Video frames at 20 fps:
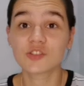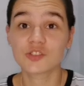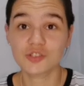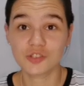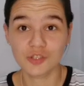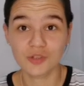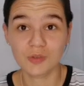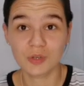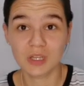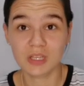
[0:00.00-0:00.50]
a
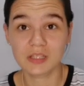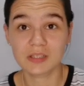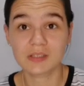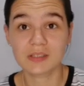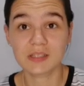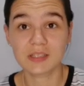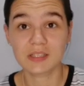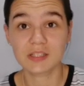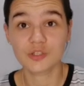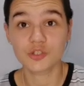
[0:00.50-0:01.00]

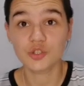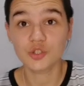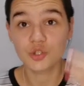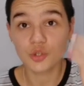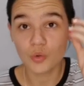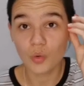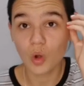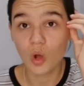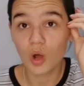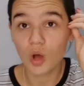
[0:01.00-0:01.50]
student is
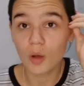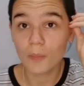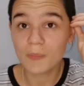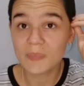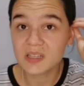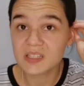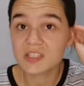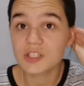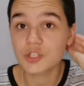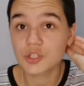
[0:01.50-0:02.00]
you are
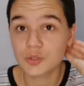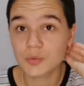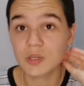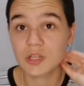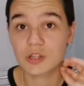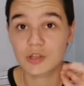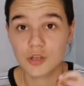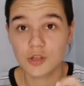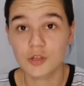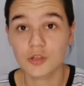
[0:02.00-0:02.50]
busy
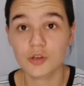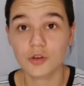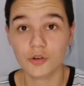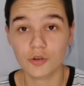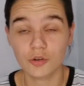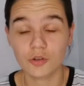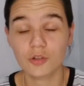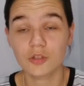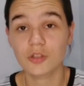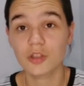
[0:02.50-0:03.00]
doing
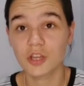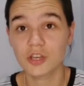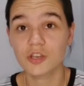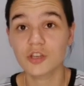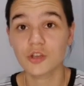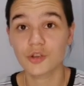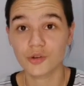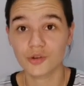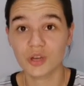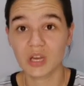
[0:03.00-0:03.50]
the
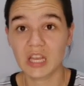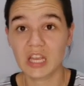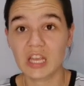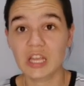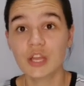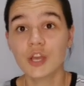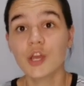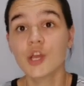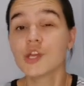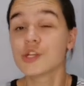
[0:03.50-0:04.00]

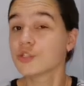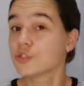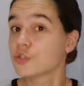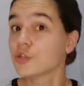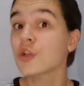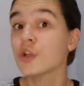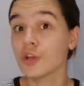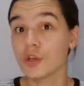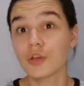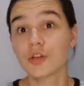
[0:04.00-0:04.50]
degree
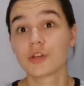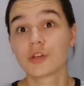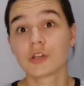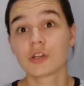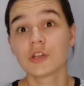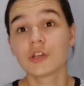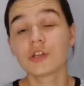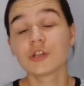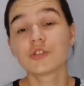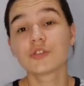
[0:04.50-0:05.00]
to
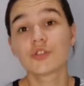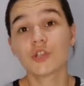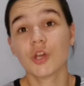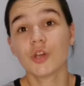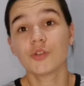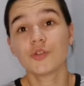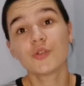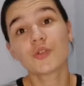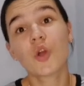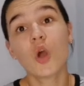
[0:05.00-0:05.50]
learn.
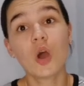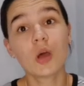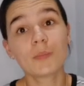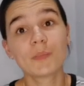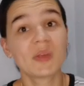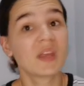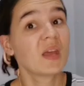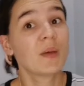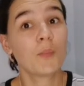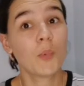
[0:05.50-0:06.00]
So you
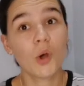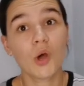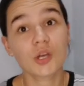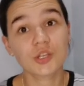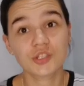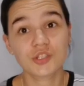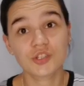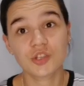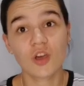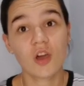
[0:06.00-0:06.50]
can't be a
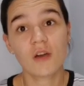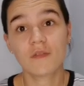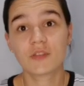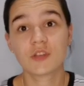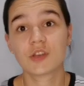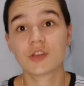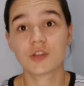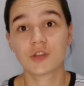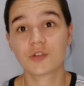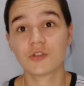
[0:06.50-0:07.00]
master of
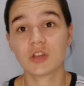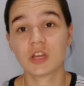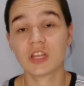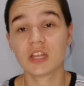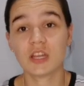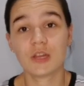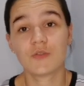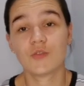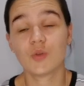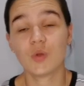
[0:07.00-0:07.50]
the degree
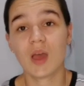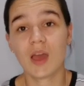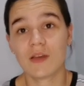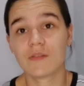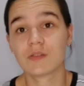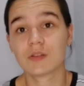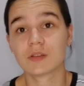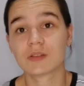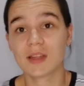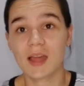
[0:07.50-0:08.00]
if you
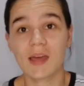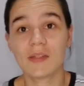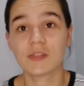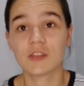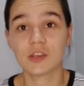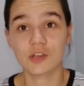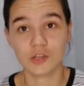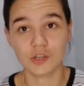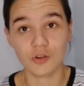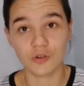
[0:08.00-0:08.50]
haven't done
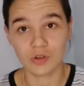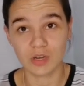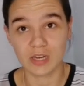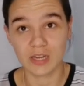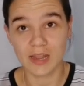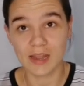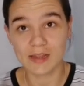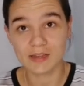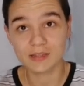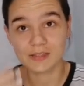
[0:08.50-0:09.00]
the degree
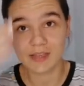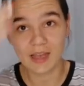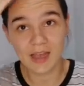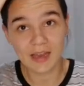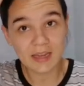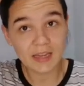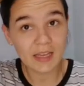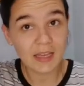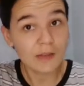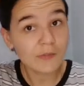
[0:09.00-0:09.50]
yet.
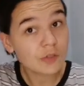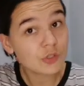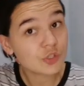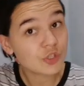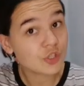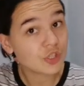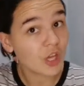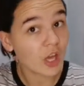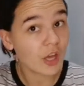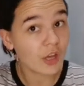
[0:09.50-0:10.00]
And even
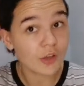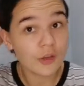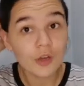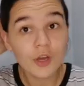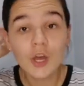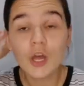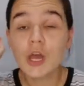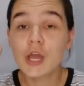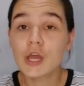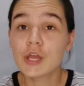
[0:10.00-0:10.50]

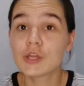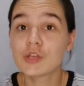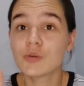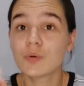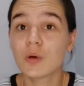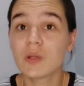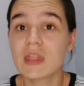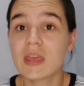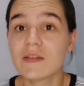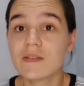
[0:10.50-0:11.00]
so, you
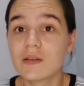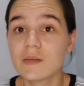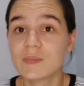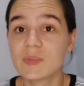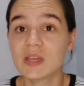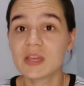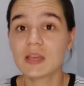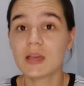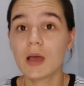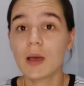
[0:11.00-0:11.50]
will never
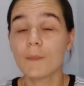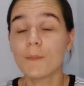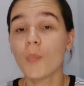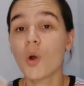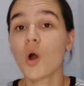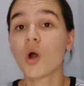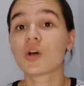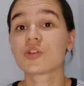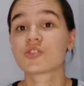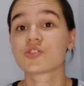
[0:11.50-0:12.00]
be a
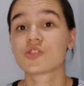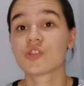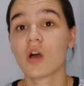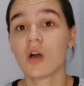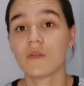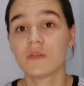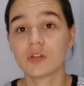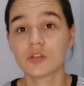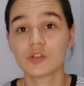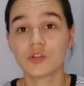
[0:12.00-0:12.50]
master
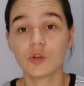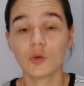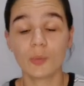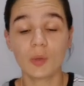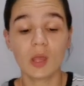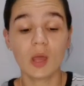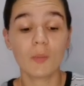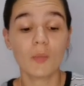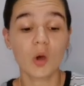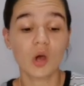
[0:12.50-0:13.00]
of it. You'll
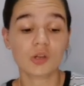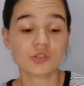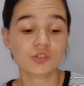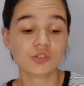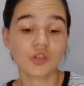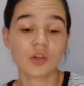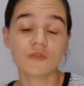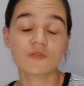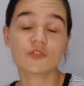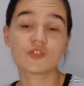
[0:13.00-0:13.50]
be a
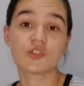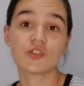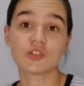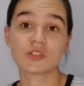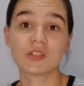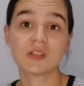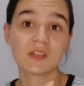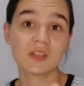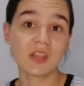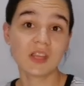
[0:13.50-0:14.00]
master of
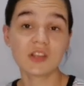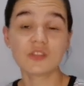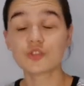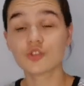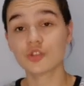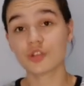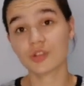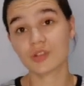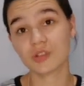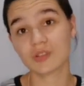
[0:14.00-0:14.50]
certain
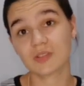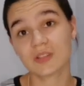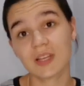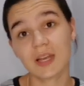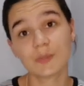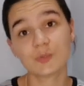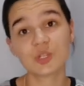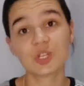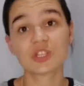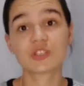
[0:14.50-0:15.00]
things, certain
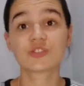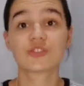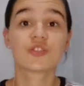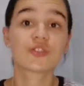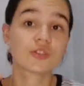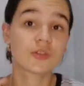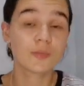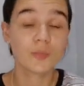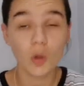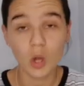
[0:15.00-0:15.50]
subjects,
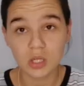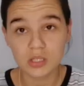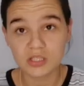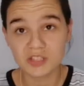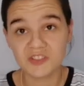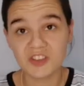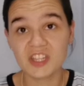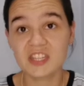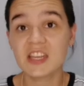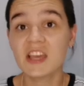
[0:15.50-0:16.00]
certain parts
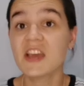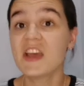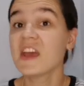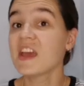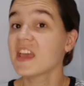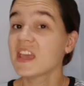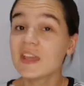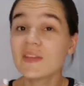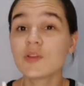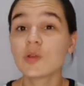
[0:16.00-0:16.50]
of it.
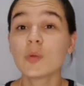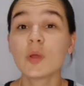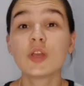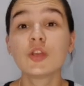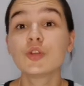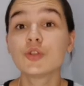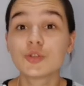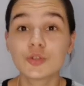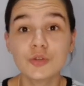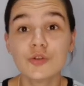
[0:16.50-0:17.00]
Even
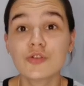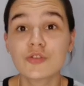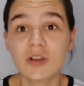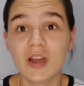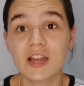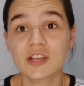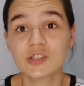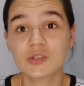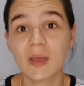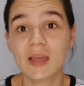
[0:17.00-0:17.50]
when you do
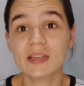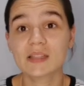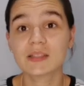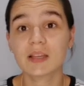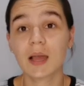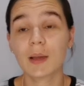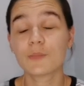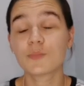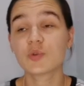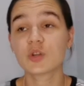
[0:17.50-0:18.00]
graduate,
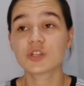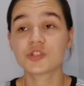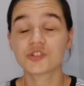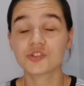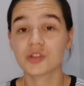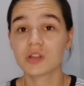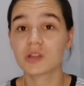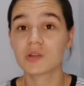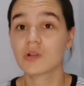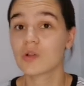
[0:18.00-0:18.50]
I'm pretty
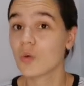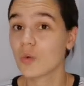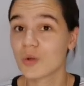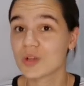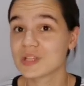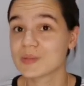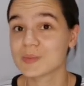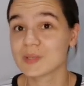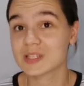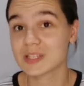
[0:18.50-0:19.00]
sure there'll
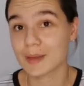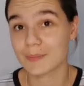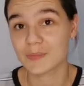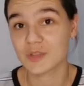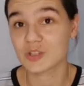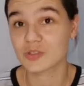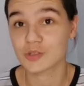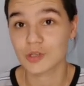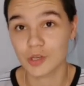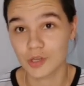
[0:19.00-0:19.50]
always be
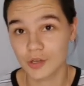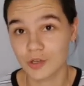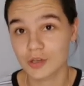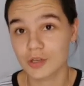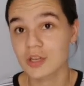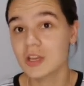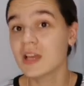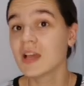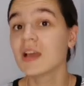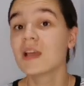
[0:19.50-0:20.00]
something to
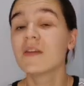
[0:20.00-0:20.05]
learn.